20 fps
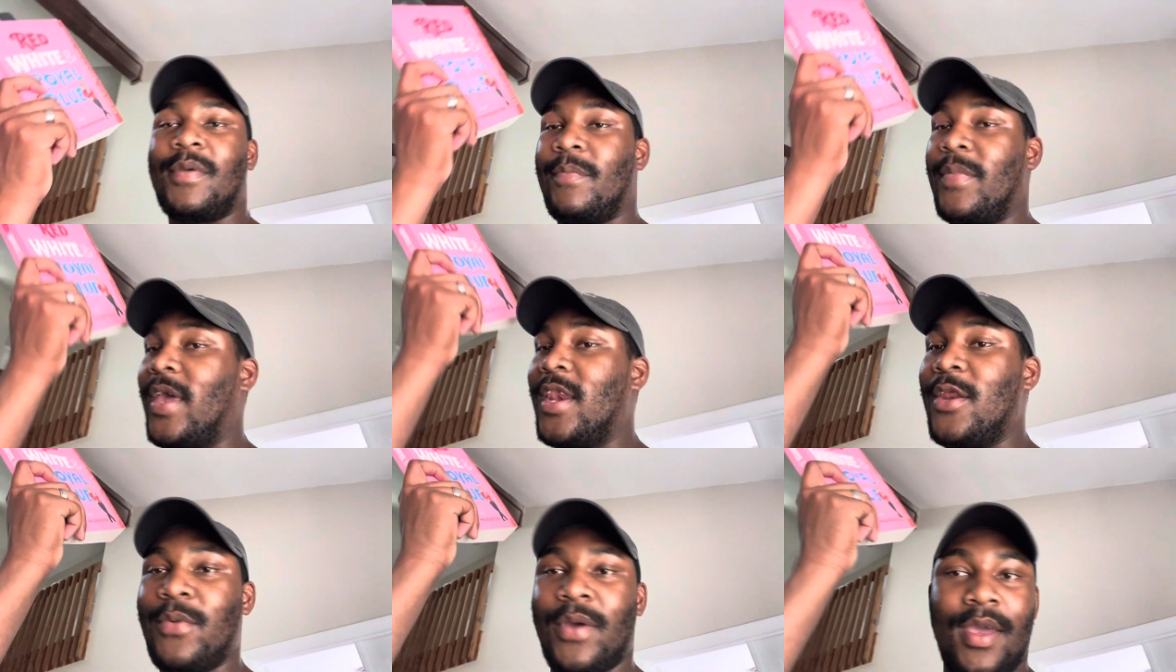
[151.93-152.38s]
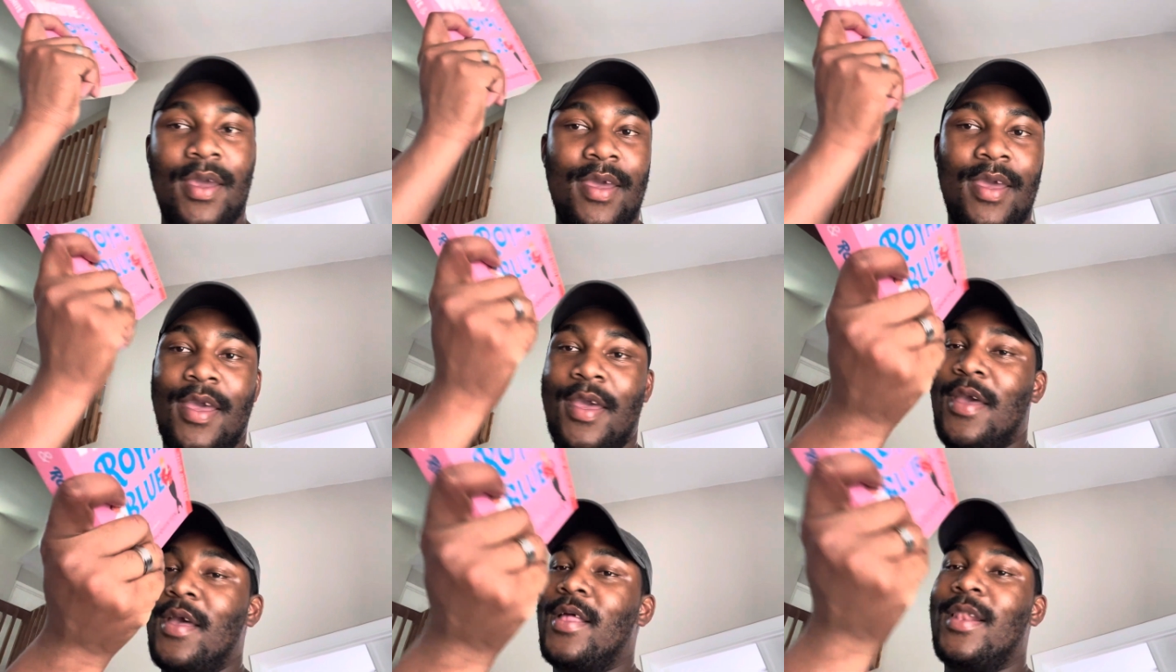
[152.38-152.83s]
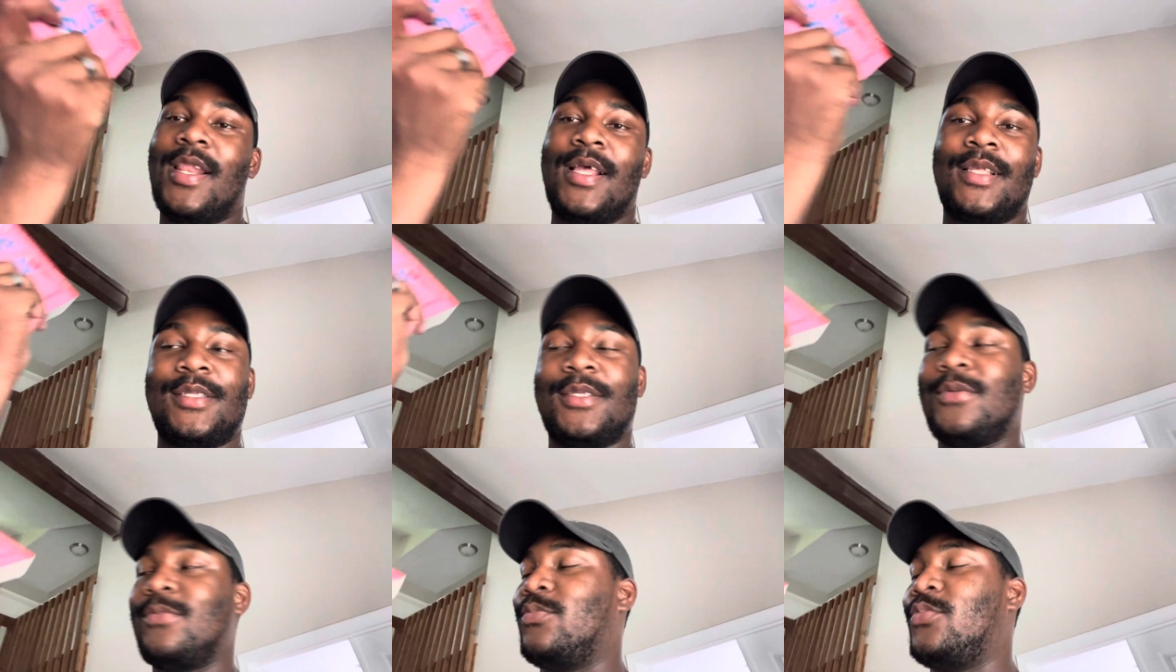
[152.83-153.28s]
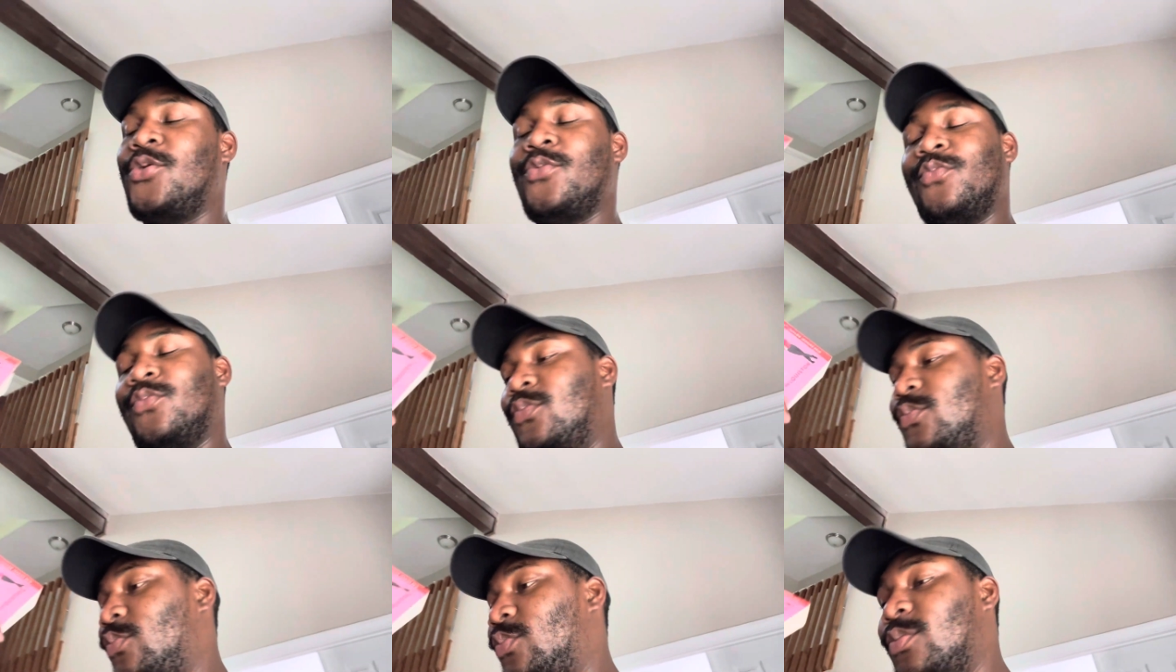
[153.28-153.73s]
Anyway, we'll
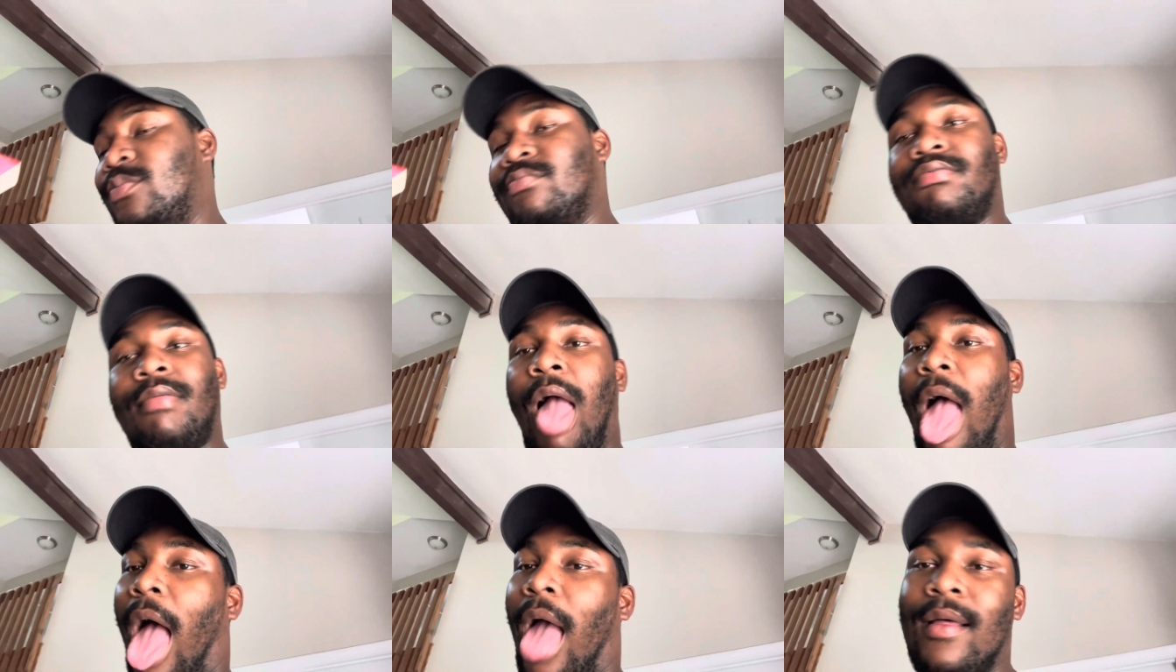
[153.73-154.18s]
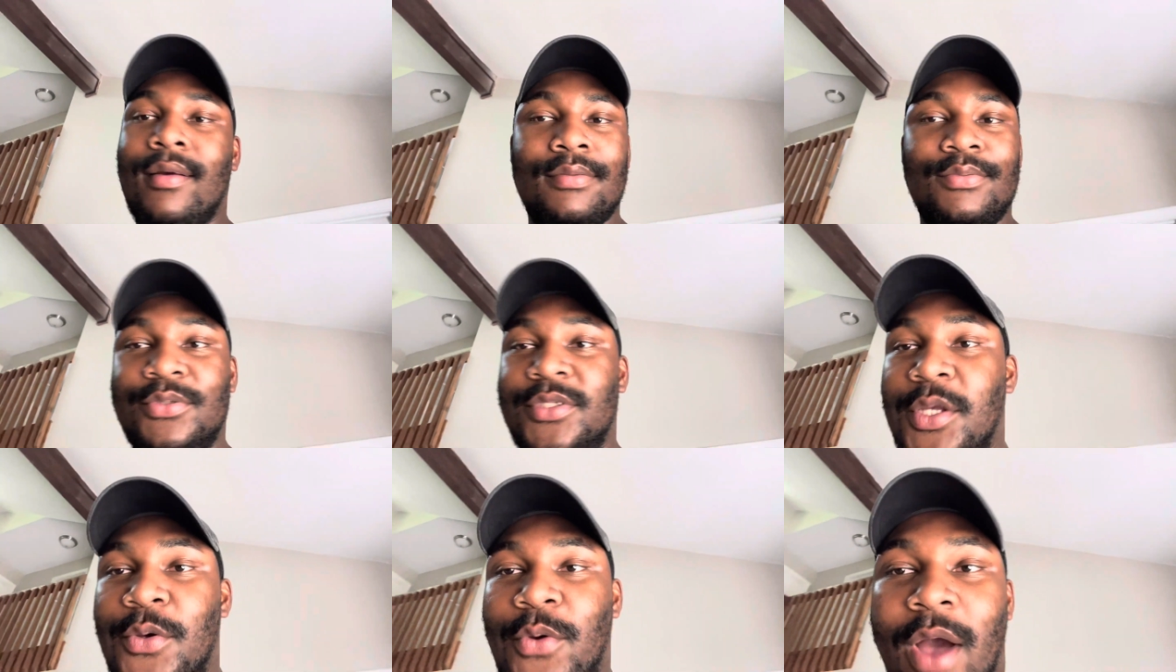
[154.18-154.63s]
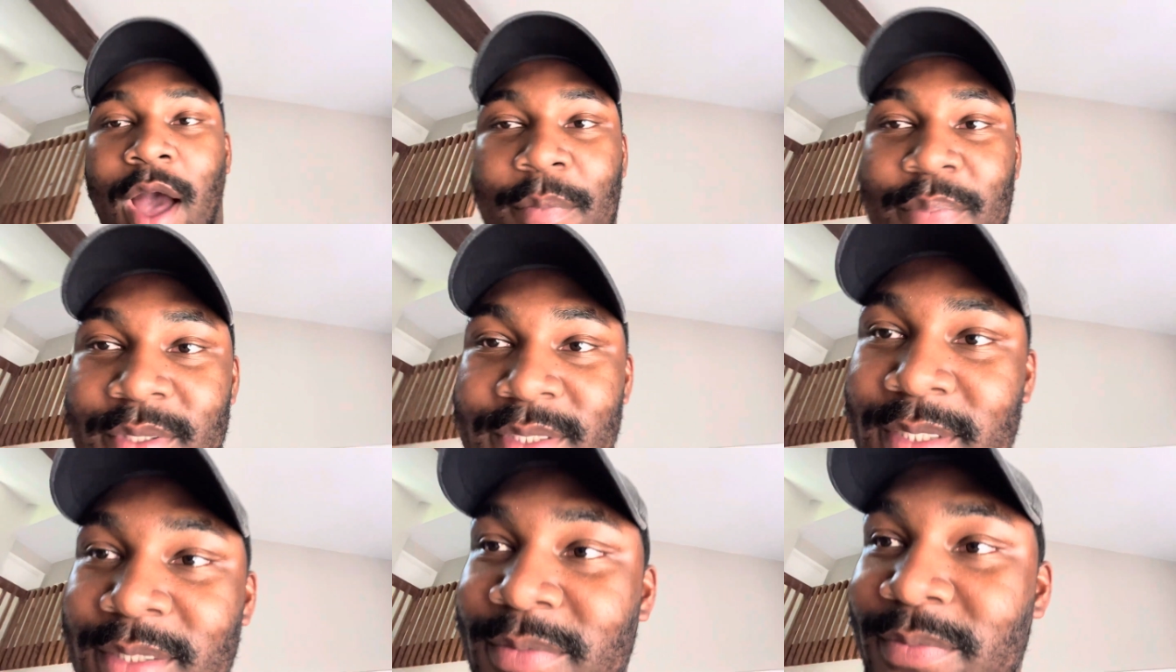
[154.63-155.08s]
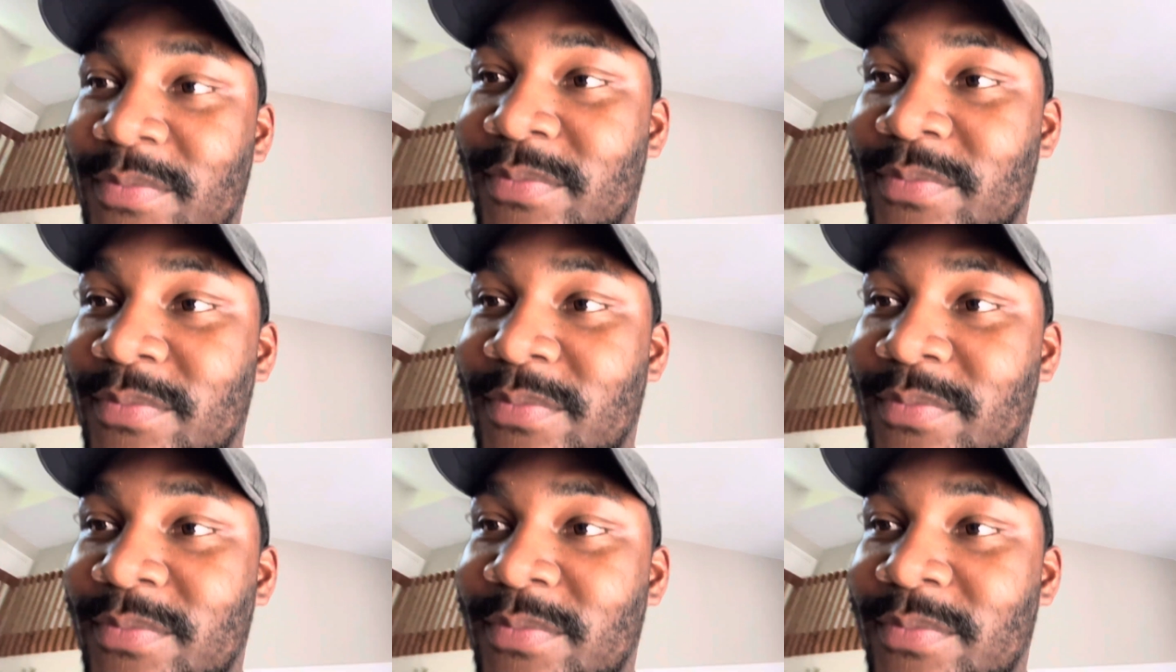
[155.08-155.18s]
see what happens.